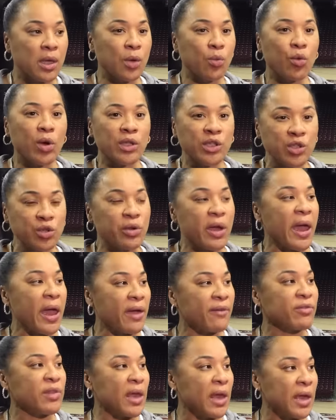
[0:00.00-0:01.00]
And once you
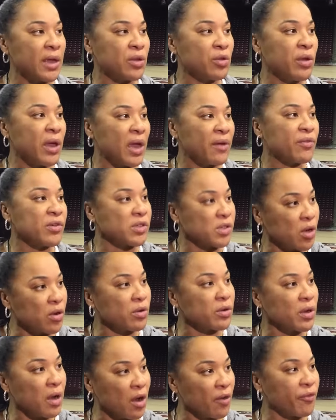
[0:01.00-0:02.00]
have that, you have a
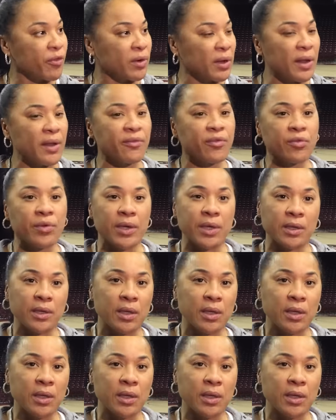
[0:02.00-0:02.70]
certain comfort level,